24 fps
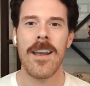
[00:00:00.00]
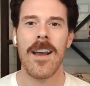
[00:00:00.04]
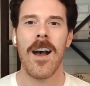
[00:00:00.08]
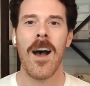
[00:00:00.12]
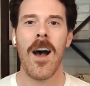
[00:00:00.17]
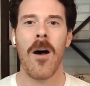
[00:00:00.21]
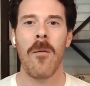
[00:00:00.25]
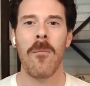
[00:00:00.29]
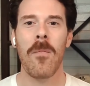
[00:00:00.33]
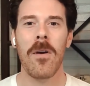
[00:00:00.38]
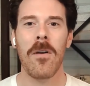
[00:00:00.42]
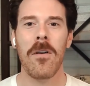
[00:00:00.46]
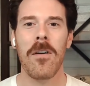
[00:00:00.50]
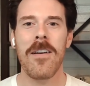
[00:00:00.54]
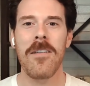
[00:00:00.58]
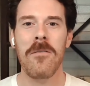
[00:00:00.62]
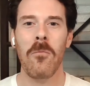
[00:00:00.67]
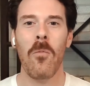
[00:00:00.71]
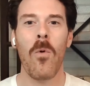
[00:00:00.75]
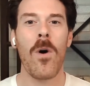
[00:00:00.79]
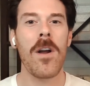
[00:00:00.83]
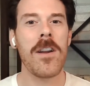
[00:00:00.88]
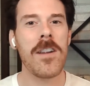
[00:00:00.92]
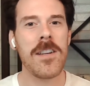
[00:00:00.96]
Um,
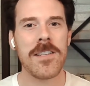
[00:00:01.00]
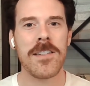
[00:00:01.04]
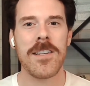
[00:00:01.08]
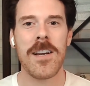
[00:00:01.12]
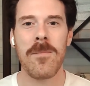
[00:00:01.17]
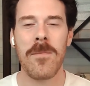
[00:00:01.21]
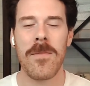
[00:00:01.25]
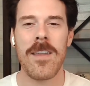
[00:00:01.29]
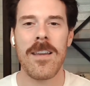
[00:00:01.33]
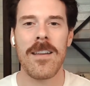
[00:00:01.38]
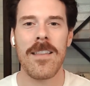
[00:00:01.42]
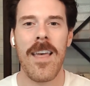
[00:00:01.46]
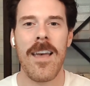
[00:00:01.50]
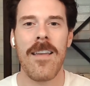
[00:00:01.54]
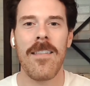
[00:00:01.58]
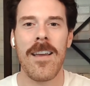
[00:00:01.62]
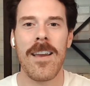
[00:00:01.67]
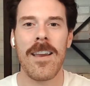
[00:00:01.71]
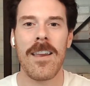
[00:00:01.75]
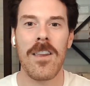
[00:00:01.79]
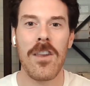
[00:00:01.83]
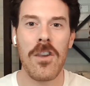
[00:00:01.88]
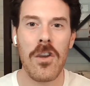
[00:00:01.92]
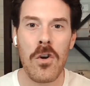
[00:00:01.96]
what is something that,
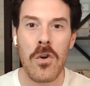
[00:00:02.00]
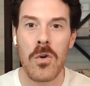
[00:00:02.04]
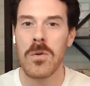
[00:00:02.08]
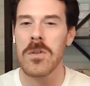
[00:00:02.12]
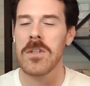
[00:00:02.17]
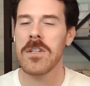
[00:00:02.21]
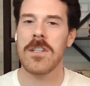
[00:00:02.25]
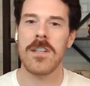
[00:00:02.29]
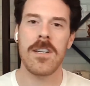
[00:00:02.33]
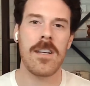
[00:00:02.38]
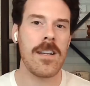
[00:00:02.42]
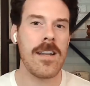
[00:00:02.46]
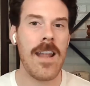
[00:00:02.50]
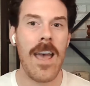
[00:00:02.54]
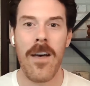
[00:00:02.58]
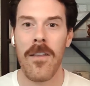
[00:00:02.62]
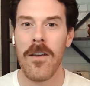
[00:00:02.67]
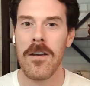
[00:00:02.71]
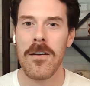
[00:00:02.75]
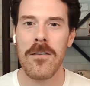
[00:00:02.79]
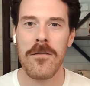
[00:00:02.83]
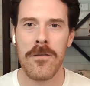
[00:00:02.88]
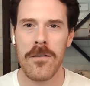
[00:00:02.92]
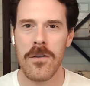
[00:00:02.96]
like, you see now
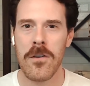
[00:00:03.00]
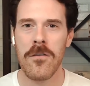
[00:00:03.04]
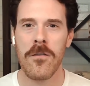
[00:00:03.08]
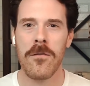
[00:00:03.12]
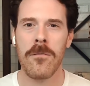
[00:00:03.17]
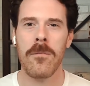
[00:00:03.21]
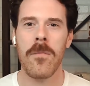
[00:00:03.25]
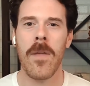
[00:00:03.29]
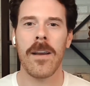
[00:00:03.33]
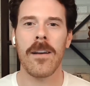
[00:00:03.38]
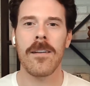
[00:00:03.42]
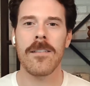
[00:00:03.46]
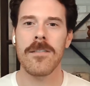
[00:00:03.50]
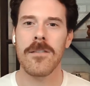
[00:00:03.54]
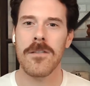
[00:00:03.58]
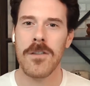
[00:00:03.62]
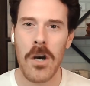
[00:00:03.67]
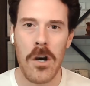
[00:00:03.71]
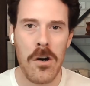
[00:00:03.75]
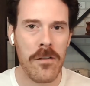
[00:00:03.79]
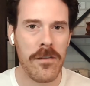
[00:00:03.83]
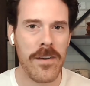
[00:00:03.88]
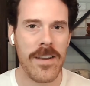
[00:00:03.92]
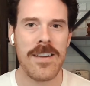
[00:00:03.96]
that you've, you've, like,
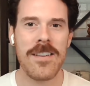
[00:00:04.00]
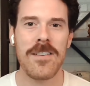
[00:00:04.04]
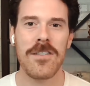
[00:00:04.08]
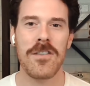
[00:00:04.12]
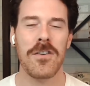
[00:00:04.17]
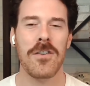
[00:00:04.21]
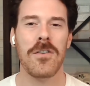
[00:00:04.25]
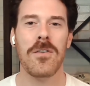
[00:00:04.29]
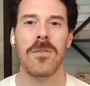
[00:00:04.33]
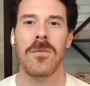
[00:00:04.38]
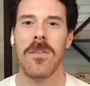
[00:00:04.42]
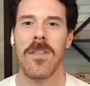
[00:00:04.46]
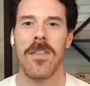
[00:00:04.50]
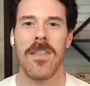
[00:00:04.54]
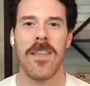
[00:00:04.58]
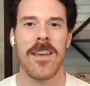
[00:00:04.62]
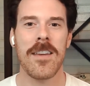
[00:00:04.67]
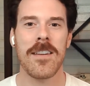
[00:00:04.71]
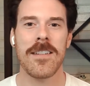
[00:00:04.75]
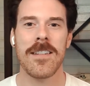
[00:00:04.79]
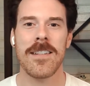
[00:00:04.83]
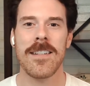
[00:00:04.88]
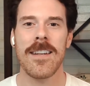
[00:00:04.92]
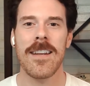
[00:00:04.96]
dove into
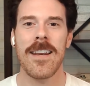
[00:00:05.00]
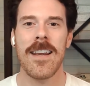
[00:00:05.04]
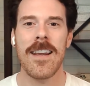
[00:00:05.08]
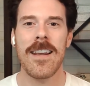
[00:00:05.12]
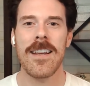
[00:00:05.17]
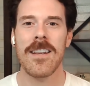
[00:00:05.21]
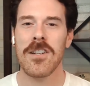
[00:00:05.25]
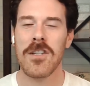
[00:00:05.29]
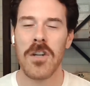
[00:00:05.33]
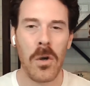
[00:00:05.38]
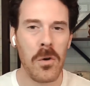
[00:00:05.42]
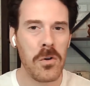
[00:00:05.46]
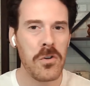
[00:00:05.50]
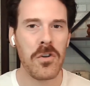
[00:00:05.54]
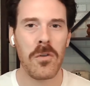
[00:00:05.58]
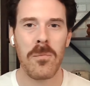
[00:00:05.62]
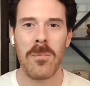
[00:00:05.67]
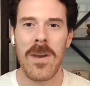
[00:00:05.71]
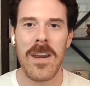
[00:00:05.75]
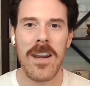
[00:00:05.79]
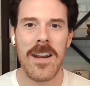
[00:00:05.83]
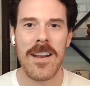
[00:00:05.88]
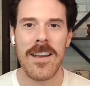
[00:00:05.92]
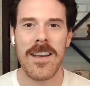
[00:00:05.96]
this social
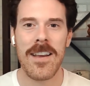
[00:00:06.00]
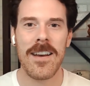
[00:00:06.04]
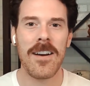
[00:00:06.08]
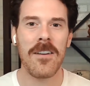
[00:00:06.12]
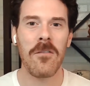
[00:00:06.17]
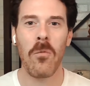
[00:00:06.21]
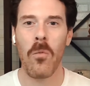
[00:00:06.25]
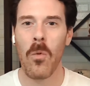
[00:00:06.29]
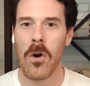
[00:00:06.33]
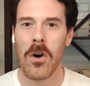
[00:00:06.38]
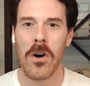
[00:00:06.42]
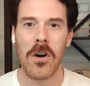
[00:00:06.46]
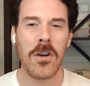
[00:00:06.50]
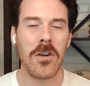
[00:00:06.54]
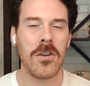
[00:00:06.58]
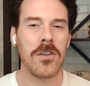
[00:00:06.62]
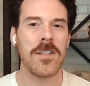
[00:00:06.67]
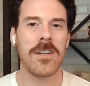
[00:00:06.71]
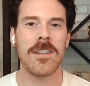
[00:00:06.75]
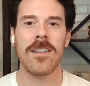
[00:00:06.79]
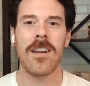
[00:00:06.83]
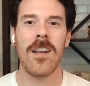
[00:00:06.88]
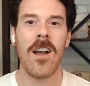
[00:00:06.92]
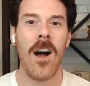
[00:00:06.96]
media
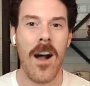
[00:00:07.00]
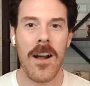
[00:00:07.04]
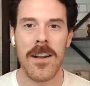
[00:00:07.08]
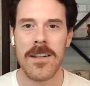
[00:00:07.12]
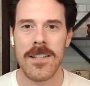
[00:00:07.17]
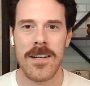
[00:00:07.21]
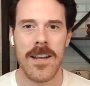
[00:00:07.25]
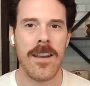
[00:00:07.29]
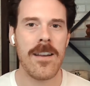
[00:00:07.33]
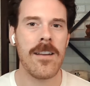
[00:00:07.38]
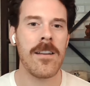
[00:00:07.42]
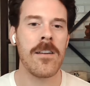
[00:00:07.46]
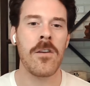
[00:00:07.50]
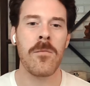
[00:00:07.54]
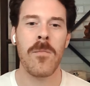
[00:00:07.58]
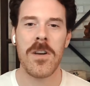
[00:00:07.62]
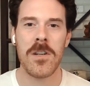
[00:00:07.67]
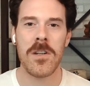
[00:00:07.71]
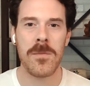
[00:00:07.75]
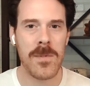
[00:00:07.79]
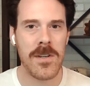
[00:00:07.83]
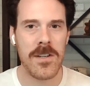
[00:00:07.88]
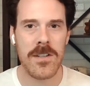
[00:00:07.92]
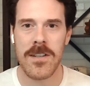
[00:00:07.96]
world and content? You
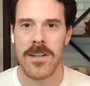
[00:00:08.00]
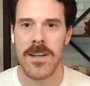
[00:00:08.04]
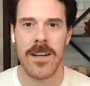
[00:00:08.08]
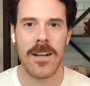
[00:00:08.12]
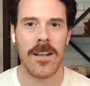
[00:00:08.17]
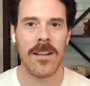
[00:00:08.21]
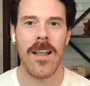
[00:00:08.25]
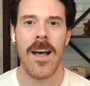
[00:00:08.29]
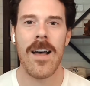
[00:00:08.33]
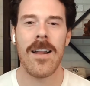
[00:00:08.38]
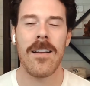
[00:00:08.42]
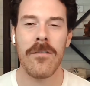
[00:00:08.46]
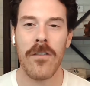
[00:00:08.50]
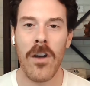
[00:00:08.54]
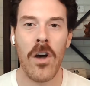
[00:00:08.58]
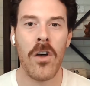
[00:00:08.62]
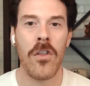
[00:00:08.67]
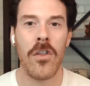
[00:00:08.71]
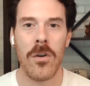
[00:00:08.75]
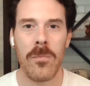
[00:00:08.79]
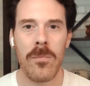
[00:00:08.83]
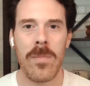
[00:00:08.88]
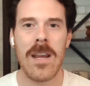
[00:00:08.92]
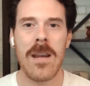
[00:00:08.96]
must be seeing a lot of
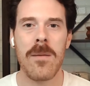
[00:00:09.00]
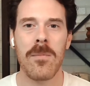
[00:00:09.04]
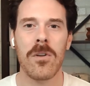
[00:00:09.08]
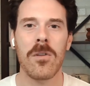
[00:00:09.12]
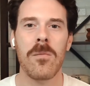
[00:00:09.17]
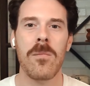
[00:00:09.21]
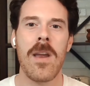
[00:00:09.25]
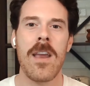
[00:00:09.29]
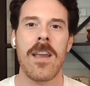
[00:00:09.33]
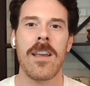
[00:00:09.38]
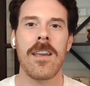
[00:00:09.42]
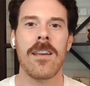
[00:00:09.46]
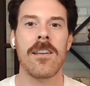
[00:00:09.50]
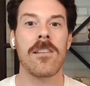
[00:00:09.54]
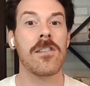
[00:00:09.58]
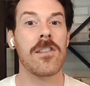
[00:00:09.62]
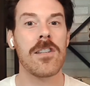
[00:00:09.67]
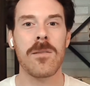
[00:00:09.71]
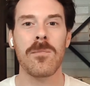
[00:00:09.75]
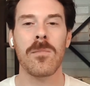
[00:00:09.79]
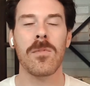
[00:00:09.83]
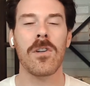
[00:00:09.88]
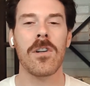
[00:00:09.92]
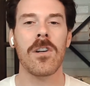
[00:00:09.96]
other people making
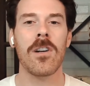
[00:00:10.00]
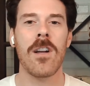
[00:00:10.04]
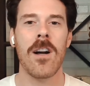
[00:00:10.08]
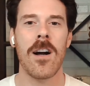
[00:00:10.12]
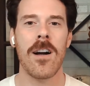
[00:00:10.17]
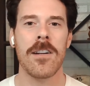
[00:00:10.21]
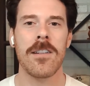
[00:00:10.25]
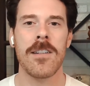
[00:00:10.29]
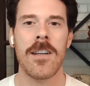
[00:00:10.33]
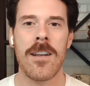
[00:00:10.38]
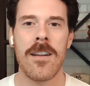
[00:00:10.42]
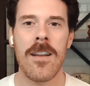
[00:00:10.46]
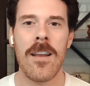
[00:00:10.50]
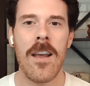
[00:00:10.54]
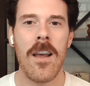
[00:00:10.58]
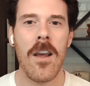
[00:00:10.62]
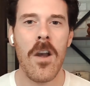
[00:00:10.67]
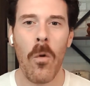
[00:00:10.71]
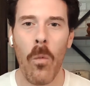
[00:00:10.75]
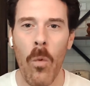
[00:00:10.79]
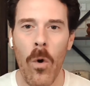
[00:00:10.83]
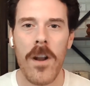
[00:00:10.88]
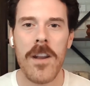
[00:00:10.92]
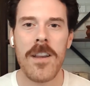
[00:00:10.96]
similar content.
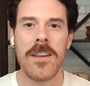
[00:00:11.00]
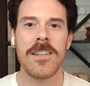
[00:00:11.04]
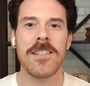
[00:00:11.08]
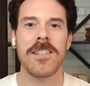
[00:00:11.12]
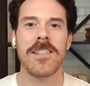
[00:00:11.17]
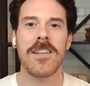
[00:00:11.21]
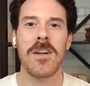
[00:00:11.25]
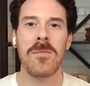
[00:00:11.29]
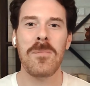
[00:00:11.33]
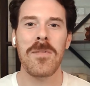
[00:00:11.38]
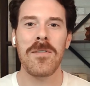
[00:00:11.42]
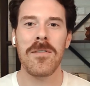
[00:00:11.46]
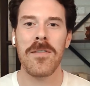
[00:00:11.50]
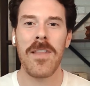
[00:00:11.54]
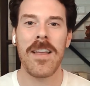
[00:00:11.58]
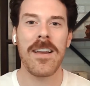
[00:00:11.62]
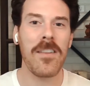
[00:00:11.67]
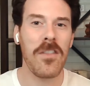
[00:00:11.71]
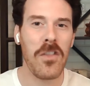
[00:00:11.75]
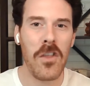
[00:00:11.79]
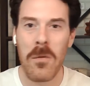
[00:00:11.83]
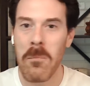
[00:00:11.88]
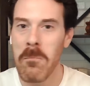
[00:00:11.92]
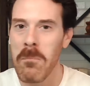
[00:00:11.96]
What is some of,
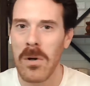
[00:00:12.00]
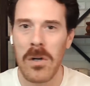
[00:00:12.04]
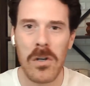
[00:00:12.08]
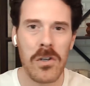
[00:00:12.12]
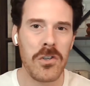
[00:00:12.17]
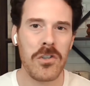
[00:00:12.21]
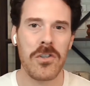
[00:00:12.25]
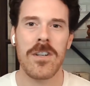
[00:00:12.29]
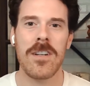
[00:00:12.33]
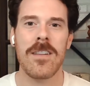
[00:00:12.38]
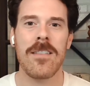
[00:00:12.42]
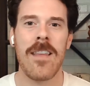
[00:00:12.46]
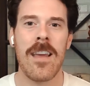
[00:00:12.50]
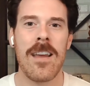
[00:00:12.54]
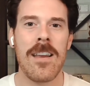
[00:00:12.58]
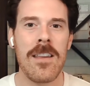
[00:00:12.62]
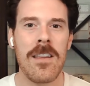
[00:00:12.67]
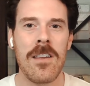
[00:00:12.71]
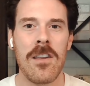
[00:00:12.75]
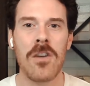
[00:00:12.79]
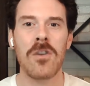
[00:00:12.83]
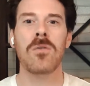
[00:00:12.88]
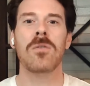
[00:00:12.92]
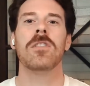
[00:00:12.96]
like, the bullshit
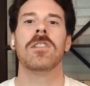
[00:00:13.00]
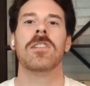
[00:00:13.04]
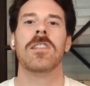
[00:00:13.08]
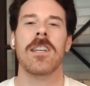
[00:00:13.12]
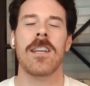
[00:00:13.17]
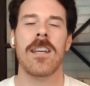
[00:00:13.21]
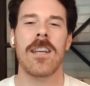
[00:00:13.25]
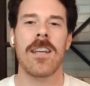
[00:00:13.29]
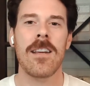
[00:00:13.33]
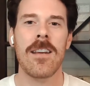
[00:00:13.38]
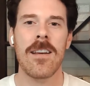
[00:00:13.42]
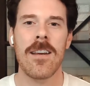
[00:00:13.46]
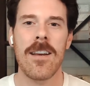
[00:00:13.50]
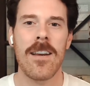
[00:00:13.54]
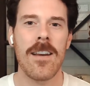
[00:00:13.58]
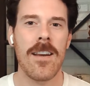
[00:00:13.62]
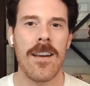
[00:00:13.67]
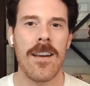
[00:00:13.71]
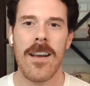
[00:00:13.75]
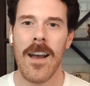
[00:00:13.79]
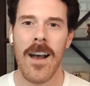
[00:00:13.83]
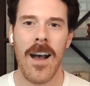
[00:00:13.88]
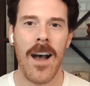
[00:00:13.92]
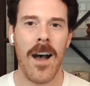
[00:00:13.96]
that you see
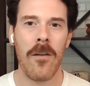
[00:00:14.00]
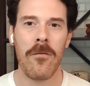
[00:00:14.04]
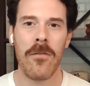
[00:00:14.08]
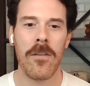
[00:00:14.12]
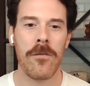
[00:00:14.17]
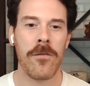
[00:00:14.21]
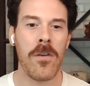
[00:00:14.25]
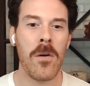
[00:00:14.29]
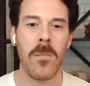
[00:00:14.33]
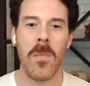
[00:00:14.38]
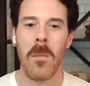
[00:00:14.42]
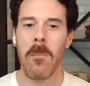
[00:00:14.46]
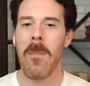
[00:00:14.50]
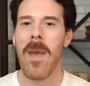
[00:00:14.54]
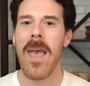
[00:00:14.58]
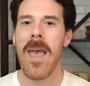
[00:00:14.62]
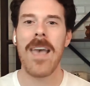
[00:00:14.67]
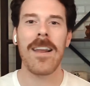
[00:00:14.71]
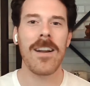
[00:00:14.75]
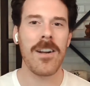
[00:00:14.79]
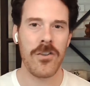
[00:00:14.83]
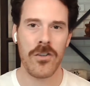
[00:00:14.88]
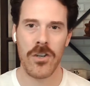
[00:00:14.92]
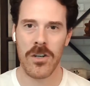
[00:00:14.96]
uh, from a
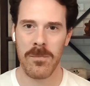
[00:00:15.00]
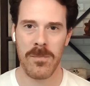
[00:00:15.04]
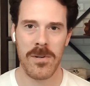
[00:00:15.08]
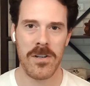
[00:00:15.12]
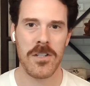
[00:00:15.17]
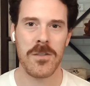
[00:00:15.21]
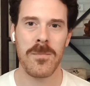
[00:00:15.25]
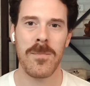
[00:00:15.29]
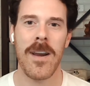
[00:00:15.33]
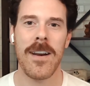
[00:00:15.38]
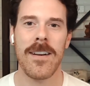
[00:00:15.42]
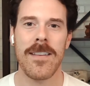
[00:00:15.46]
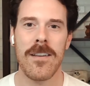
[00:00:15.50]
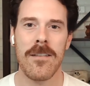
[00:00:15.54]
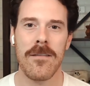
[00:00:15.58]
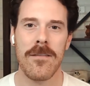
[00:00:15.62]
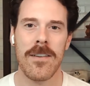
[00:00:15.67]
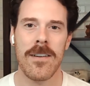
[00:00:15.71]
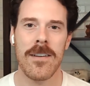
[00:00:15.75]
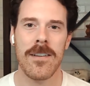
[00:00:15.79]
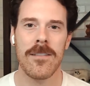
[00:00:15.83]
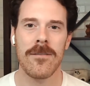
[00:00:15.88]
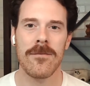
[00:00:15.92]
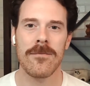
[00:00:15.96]
manager
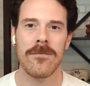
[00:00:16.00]
perspective?